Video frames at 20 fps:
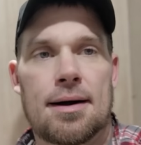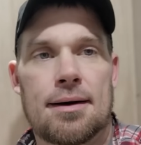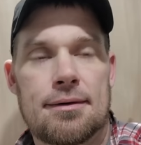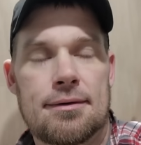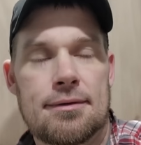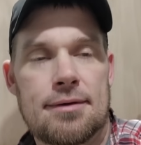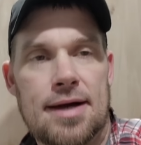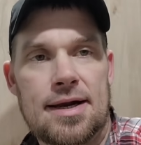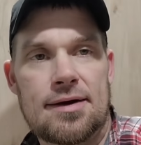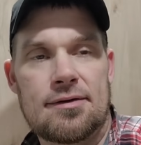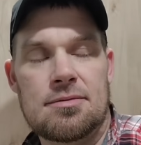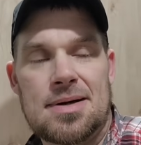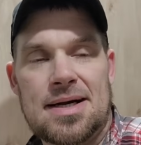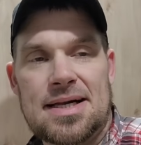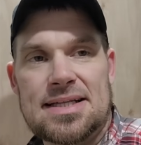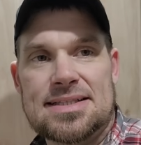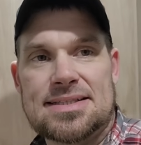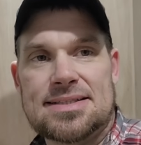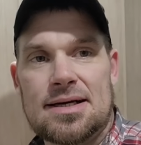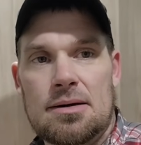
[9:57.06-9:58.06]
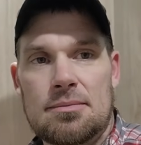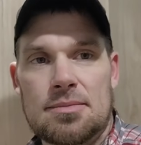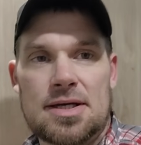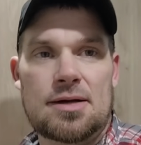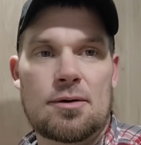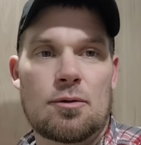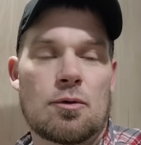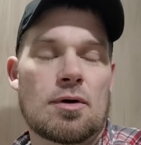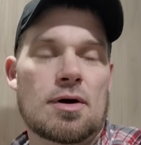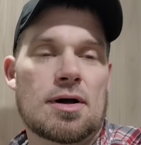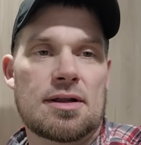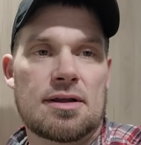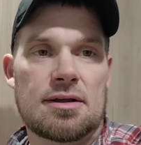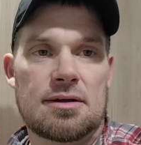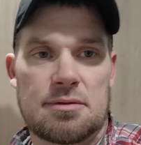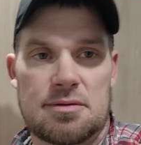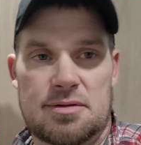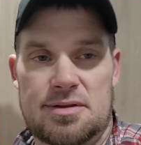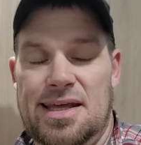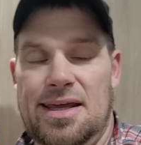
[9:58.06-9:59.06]
All right, everybody, tell me what
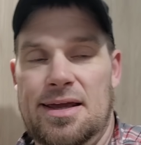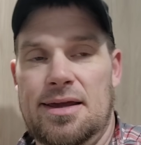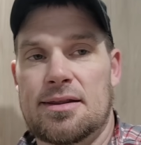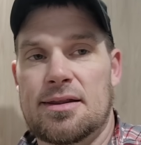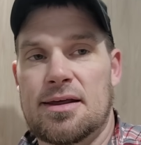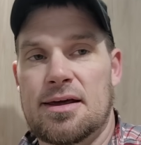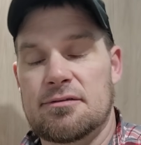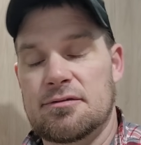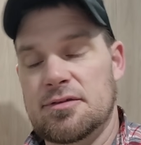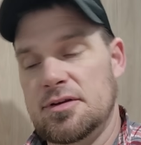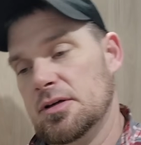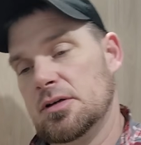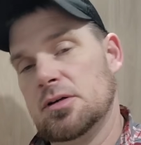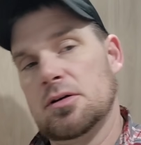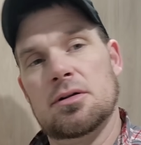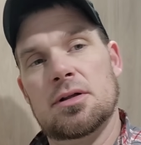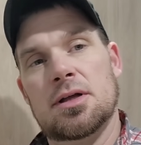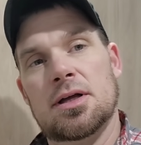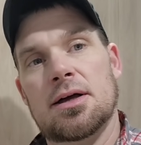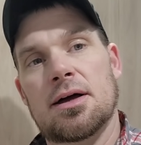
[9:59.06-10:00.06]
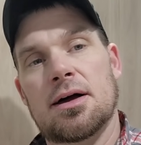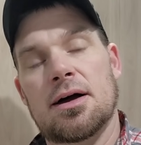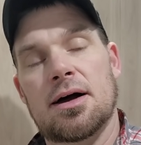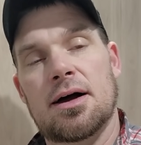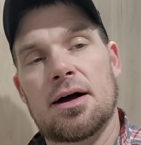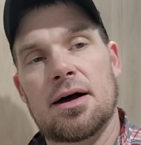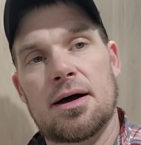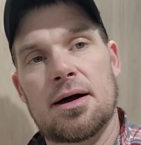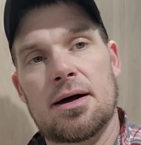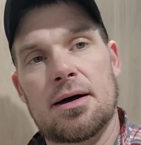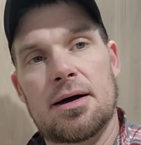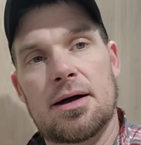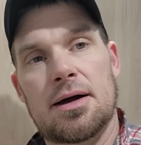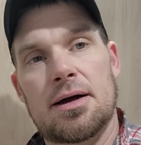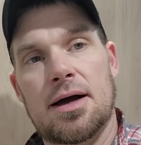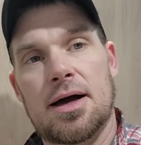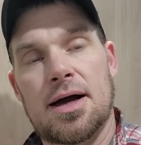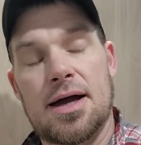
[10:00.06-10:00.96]
you think of that vehicle. Uh, I